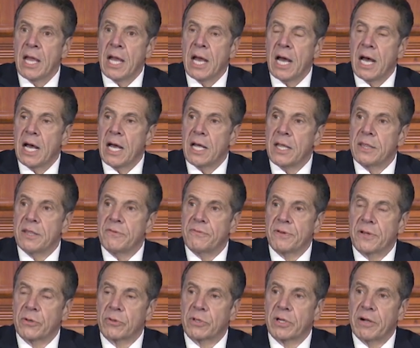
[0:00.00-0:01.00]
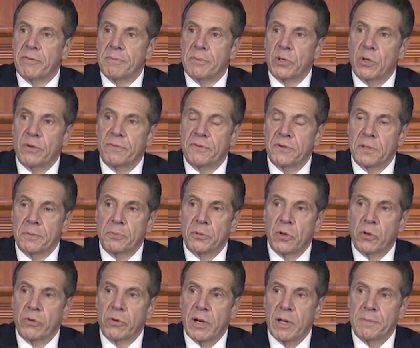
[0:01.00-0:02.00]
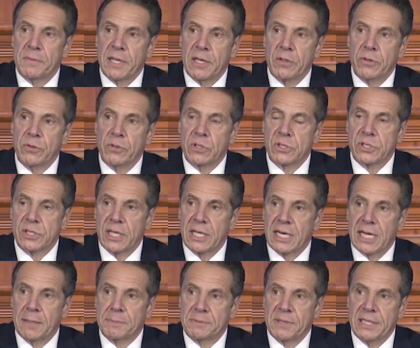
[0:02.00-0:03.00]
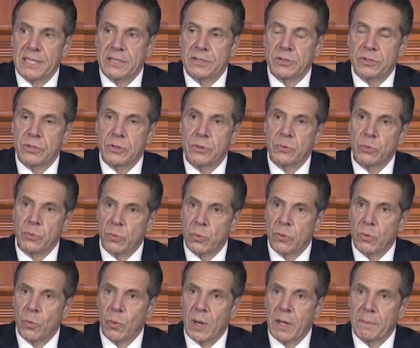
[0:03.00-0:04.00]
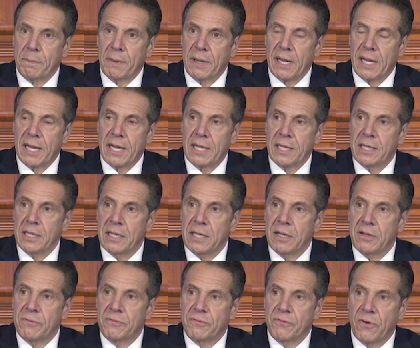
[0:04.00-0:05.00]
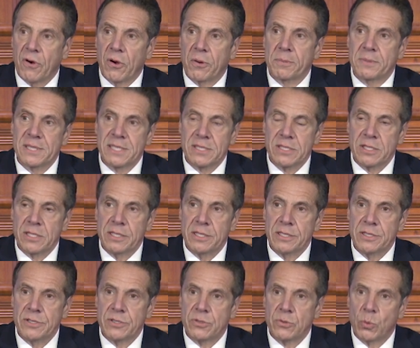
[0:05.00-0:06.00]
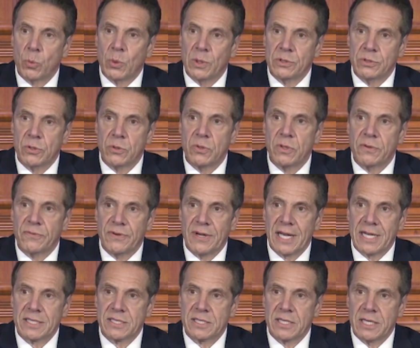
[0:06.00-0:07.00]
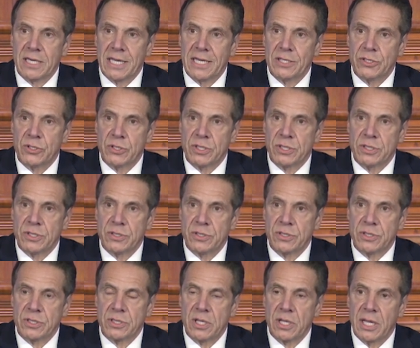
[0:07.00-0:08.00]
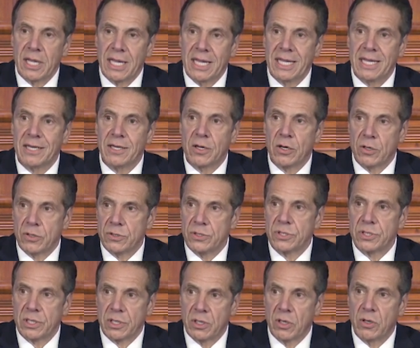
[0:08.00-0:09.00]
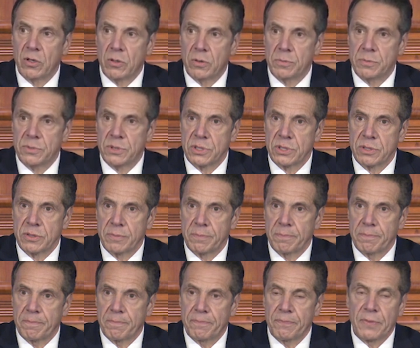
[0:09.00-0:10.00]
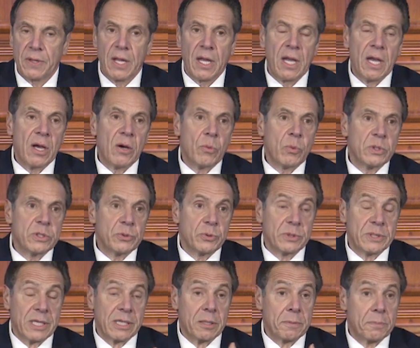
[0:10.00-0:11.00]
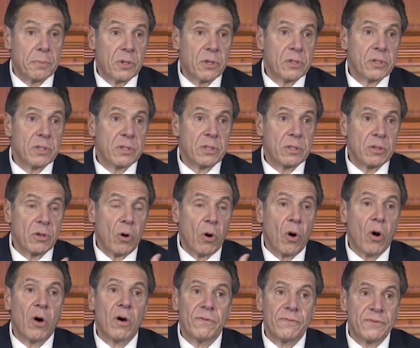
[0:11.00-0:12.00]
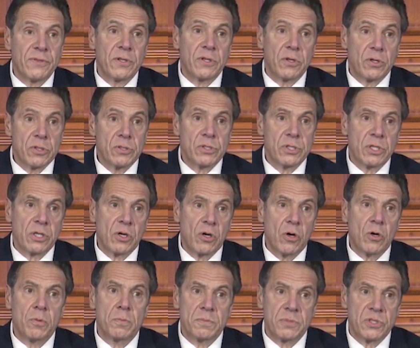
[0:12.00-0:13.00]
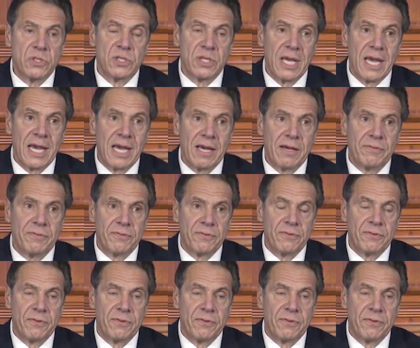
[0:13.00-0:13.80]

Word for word: Uh, the federal government offered a program that New York State opted into whereby pharmacies will do the vaccinations in nursing homes, which will take a burden off the nursing home staff.